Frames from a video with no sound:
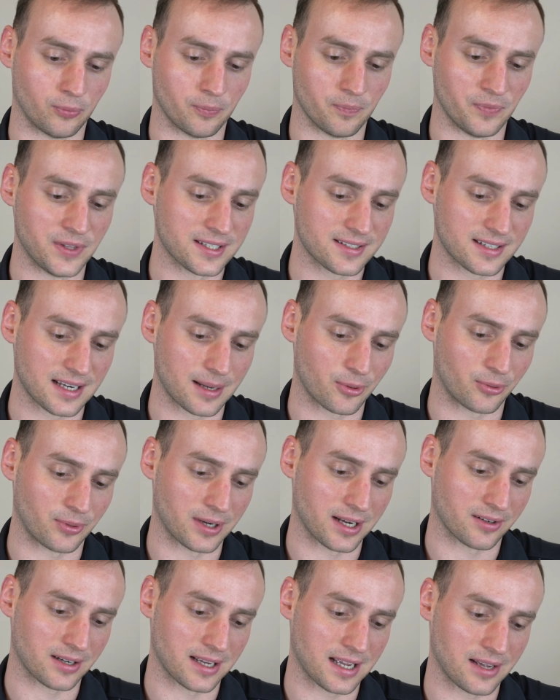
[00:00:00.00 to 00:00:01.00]
this time
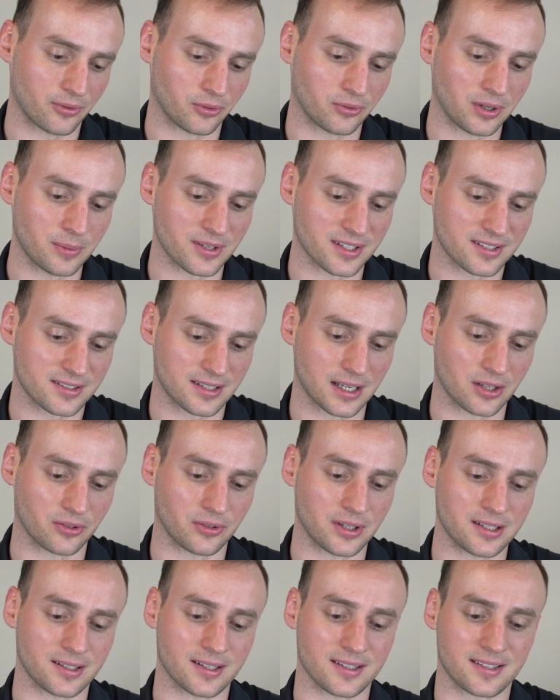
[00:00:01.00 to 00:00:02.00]
around. I have a limit
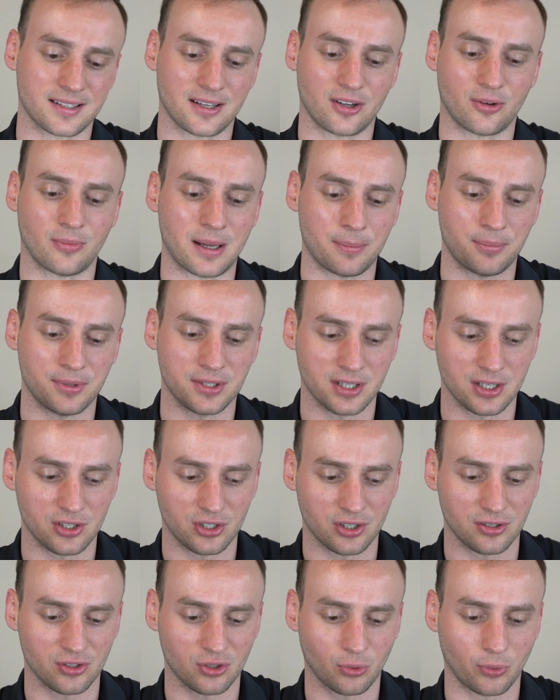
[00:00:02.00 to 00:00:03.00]
sell in to sell my
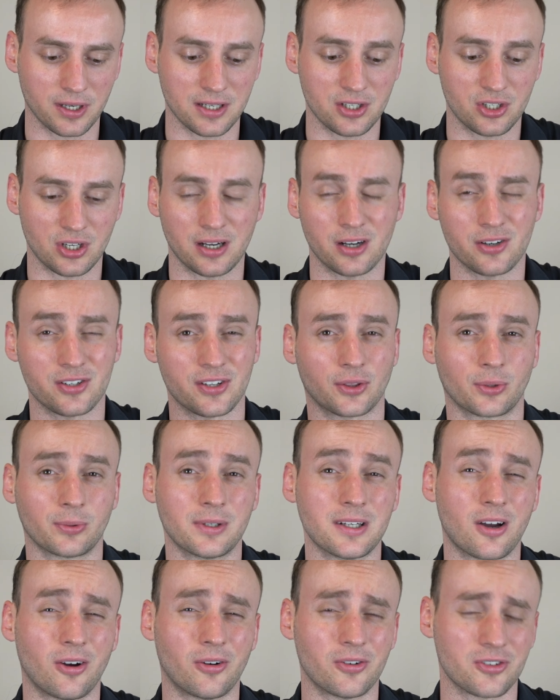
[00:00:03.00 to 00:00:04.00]
position, 20 shares at
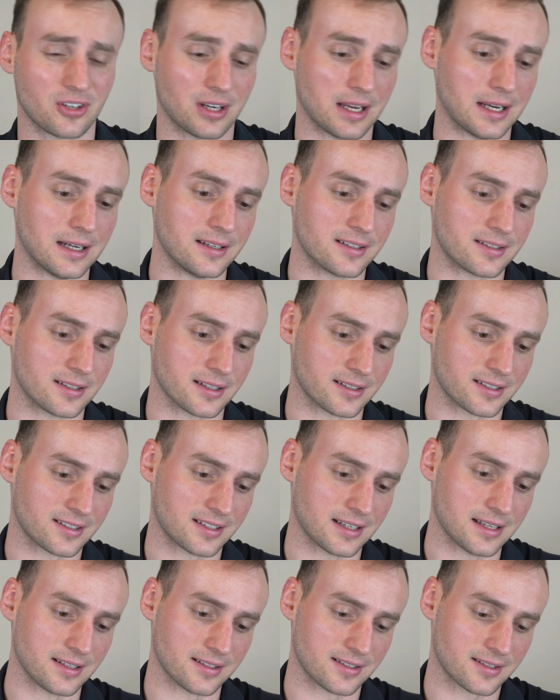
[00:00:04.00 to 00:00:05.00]

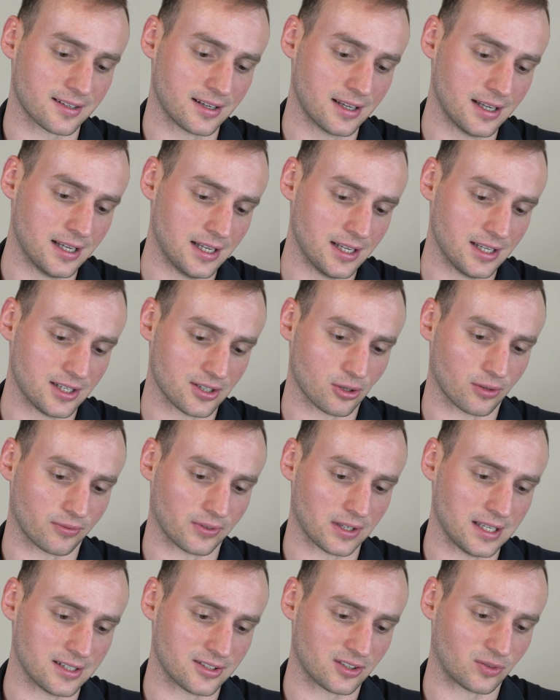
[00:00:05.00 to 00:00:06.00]
$3.86. So
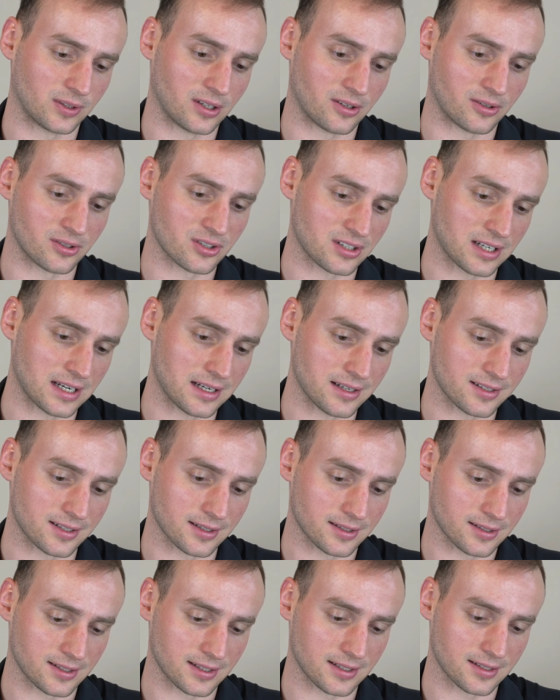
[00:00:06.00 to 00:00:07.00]
if it hits
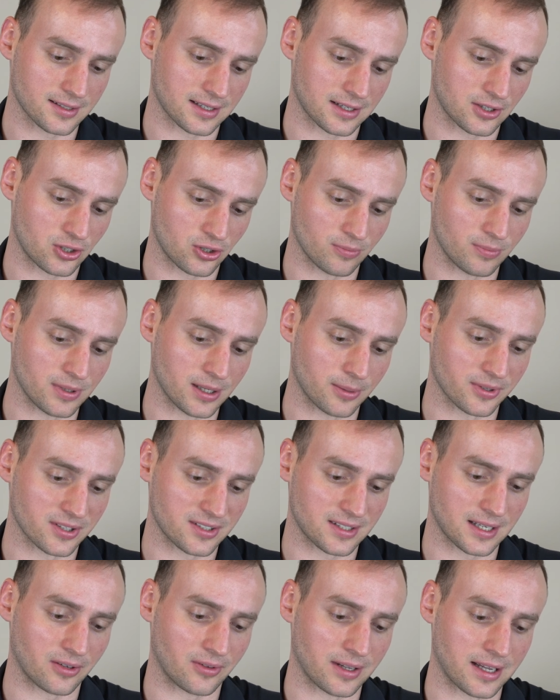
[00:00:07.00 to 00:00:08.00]
$3.86, I should be able to
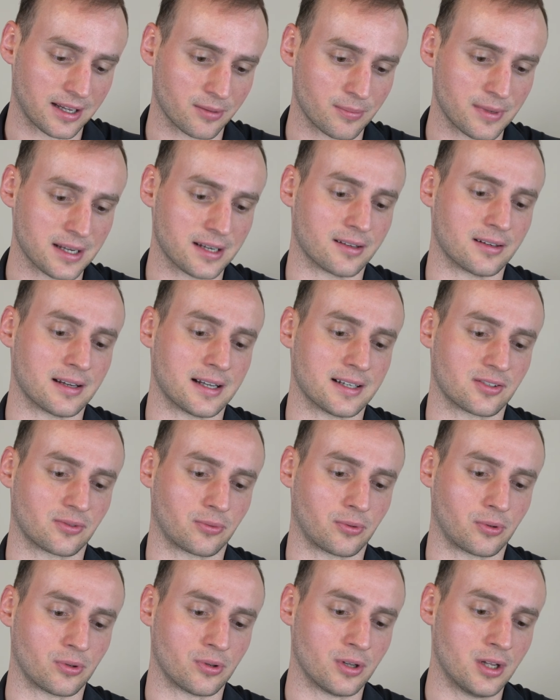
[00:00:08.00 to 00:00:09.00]
sell out and make a nice
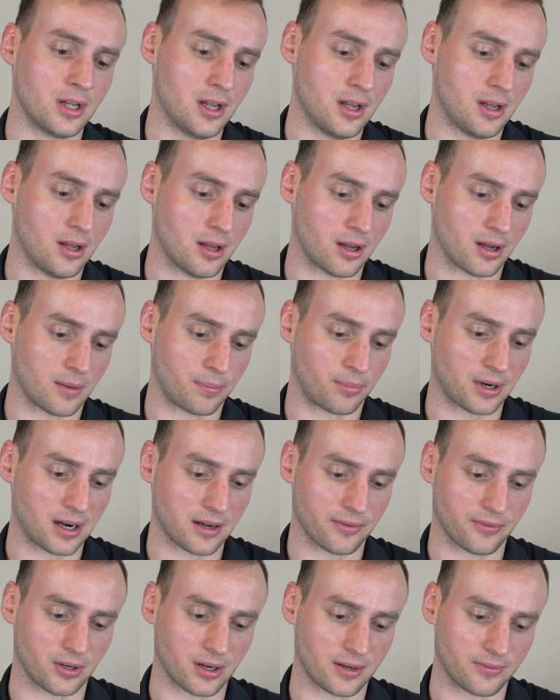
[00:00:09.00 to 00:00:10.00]
little
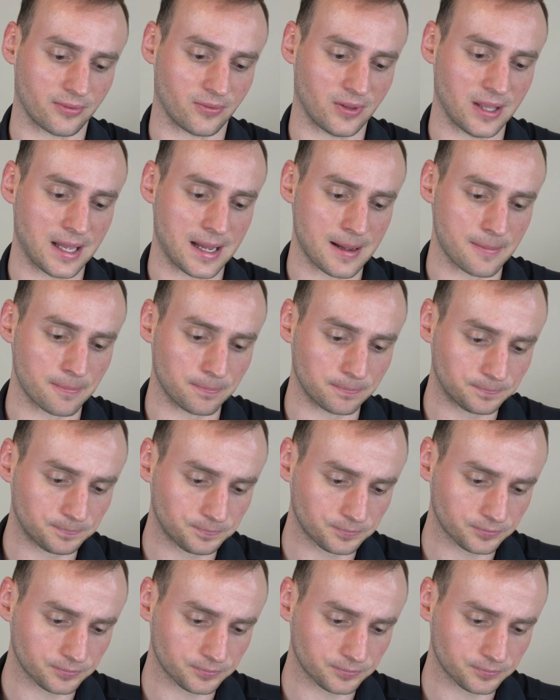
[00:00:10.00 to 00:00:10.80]
profit off of that.